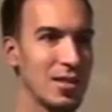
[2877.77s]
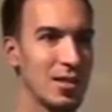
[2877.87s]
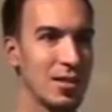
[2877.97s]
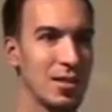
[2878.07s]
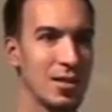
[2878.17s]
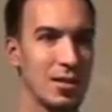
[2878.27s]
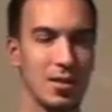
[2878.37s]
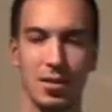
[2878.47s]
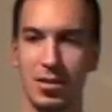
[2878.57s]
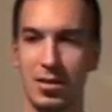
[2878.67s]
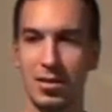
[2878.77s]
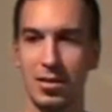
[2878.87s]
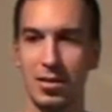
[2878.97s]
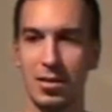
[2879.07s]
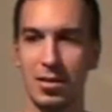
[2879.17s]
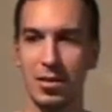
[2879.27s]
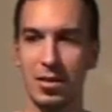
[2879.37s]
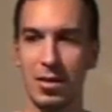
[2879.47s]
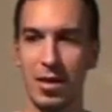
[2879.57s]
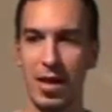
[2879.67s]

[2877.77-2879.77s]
(no one is talking)